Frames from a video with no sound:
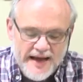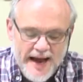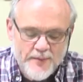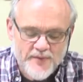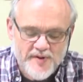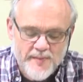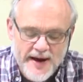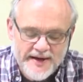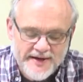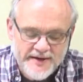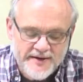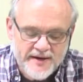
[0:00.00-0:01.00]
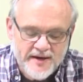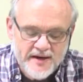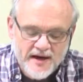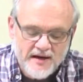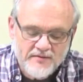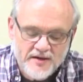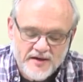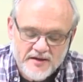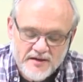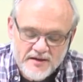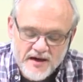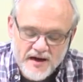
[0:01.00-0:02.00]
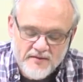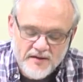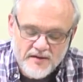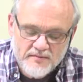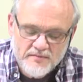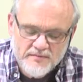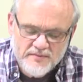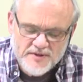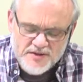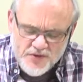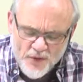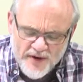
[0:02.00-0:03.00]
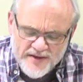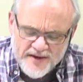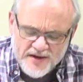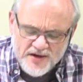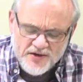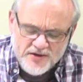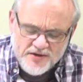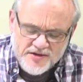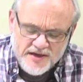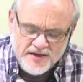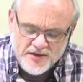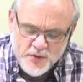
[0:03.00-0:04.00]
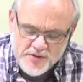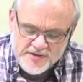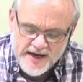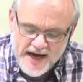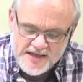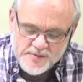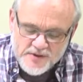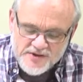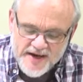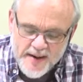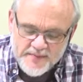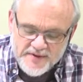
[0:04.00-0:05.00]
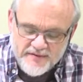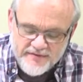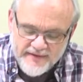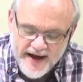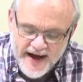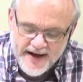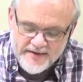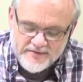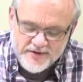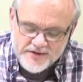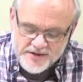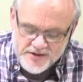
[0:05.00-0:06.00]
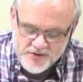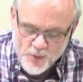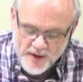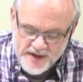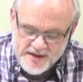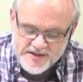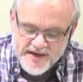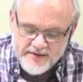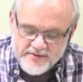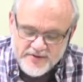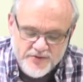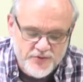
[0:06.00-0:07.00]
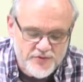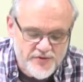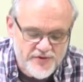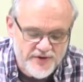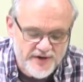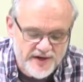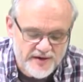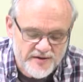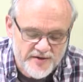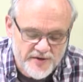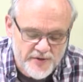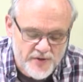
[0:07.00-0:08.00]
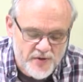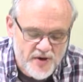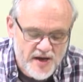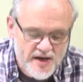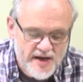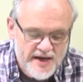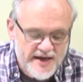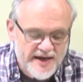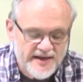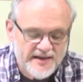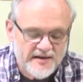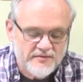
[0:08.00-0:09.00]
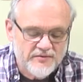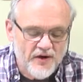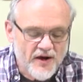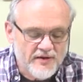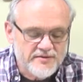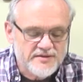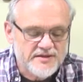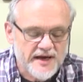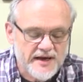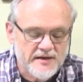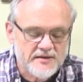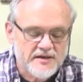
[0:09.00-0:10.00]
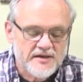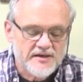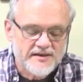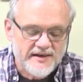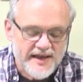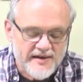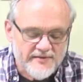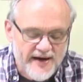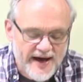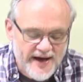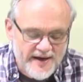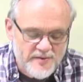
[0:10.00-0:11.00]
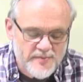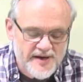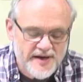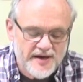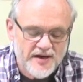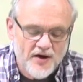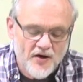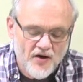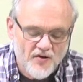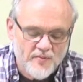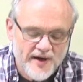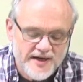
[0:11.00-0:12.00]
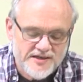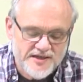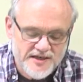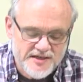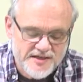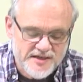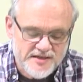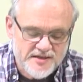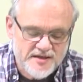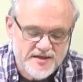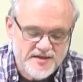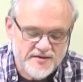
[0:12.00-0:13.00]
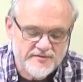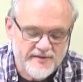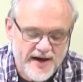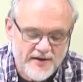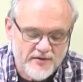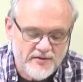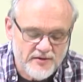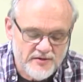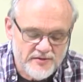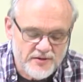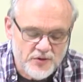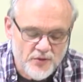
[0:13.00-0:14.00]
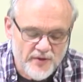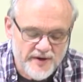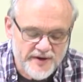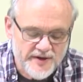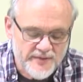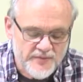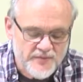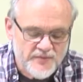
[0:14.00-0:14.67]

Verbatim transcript: I'm reminded of a, of a story that occurs in Luke's Gospel, chapter 5, verses 27 through 32. It, involves uh, Levi being called by Jesus to follow the Lord.